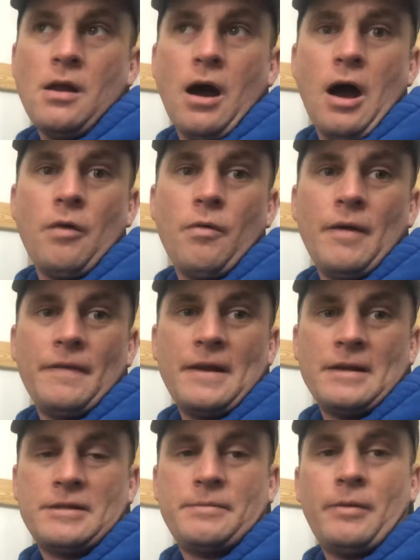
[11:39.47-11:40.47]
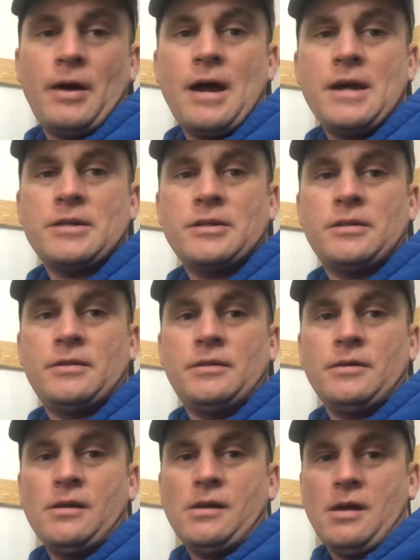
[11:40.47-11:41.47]
I want that splash.
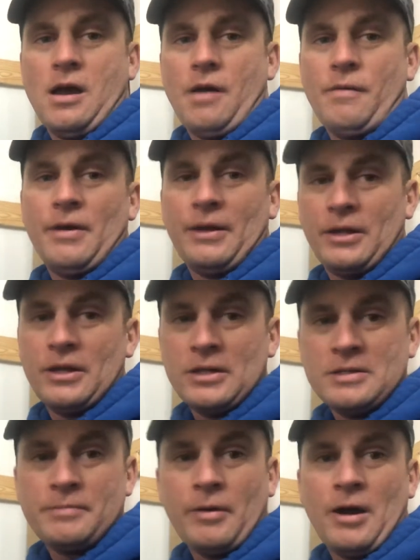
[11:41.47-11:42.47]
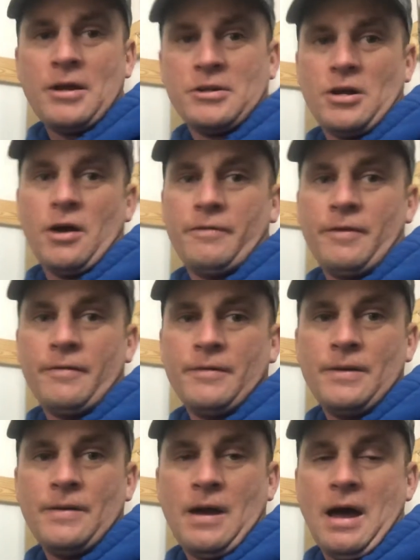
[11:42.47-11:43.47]
I want a good splash off of
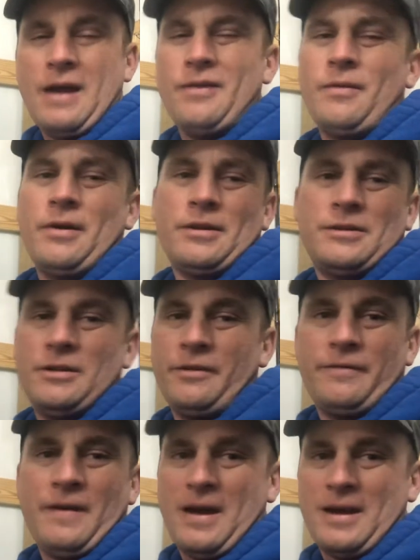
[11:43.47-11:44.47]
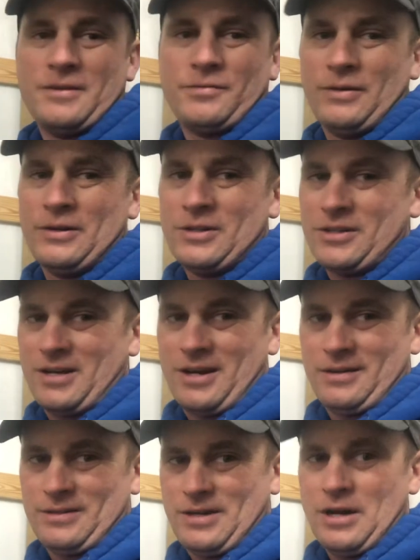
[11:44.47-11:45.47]
it. I don't want it too fast where it just kind
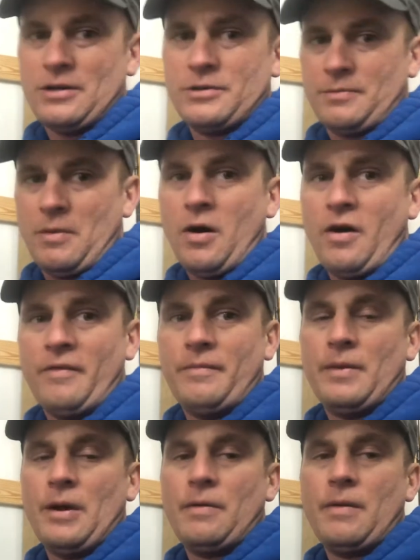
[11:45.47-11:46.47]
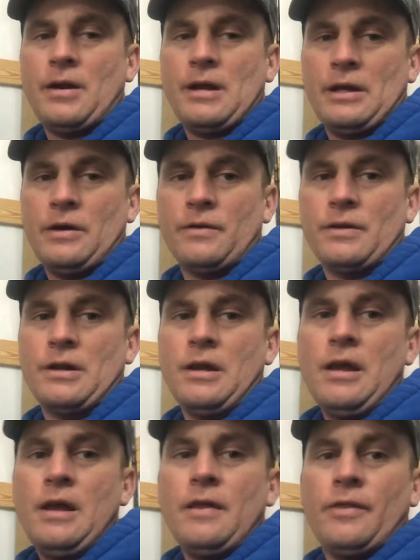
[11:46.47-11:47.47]
of scares them off, but I want it going
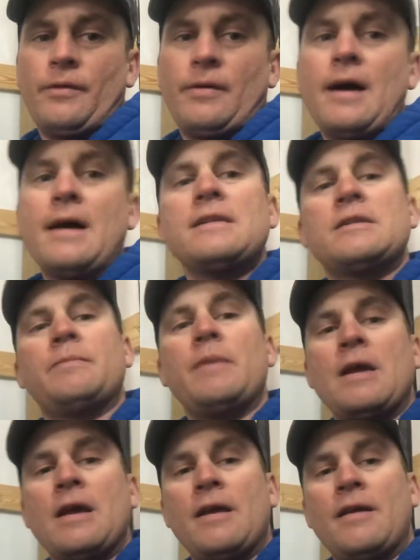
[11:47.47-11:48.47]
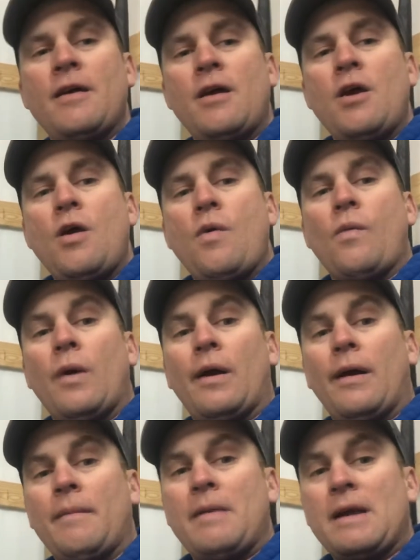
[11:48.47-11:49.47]
the right speed
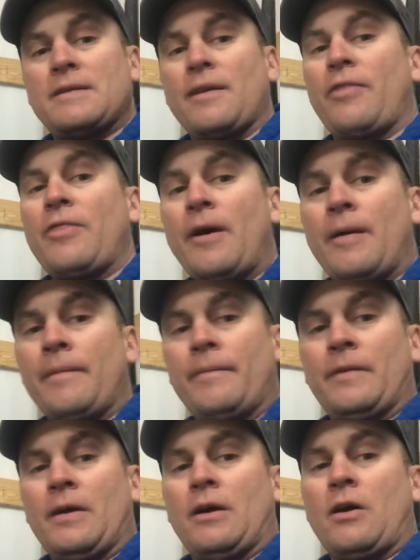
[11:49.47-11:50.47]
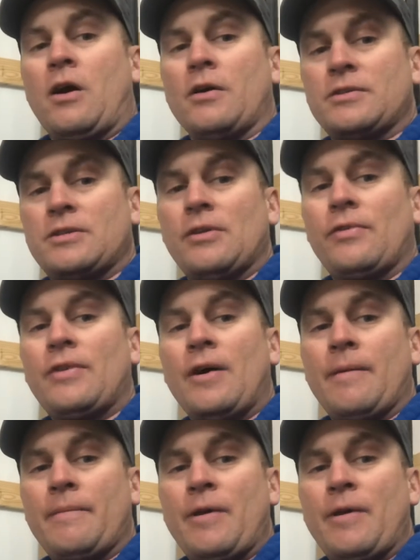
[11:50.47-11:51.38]
where it makes a thump, a constant thump.